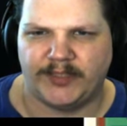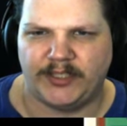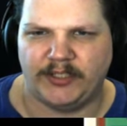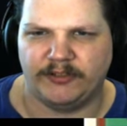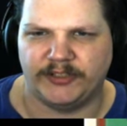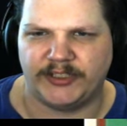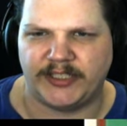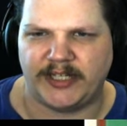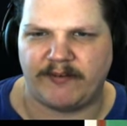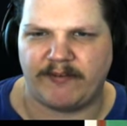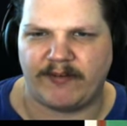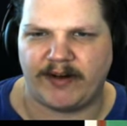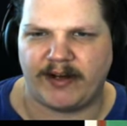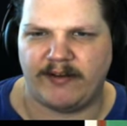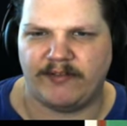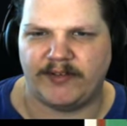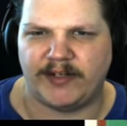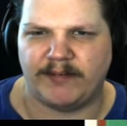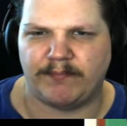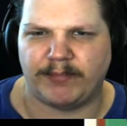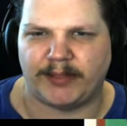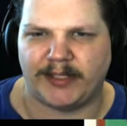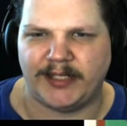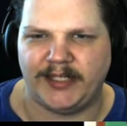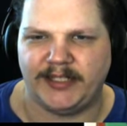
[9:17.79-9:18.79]
You sat around
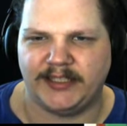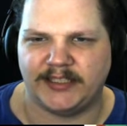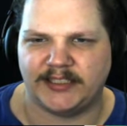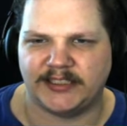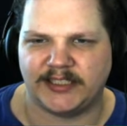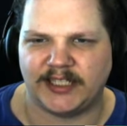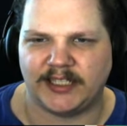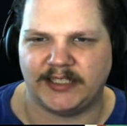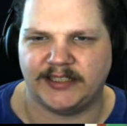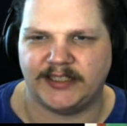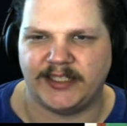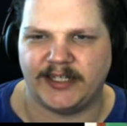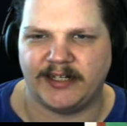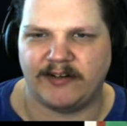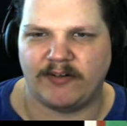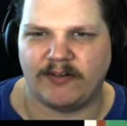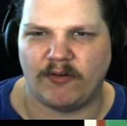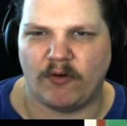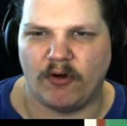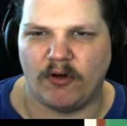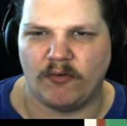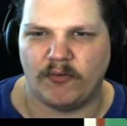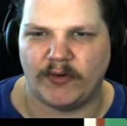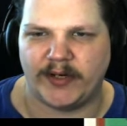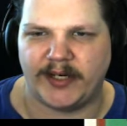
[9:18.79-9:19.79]
and played solitaire
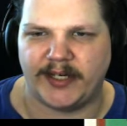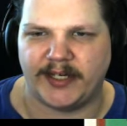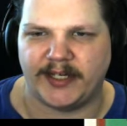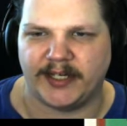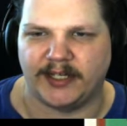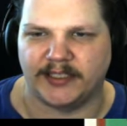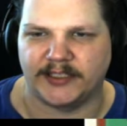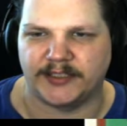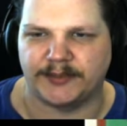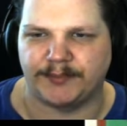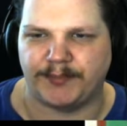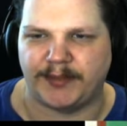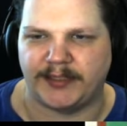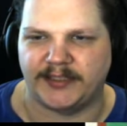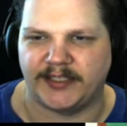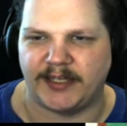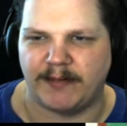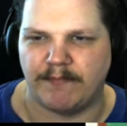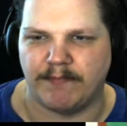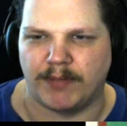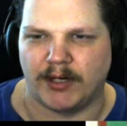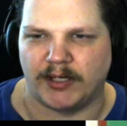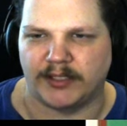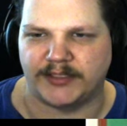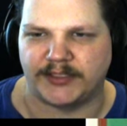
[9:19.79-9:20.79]
all weekend, spent
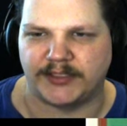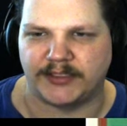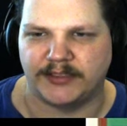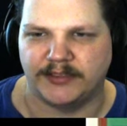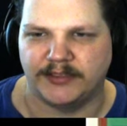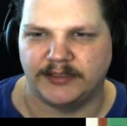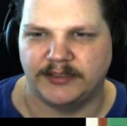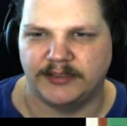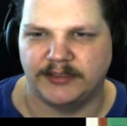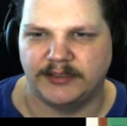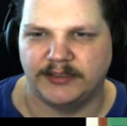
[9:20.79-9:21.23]
10 bucks.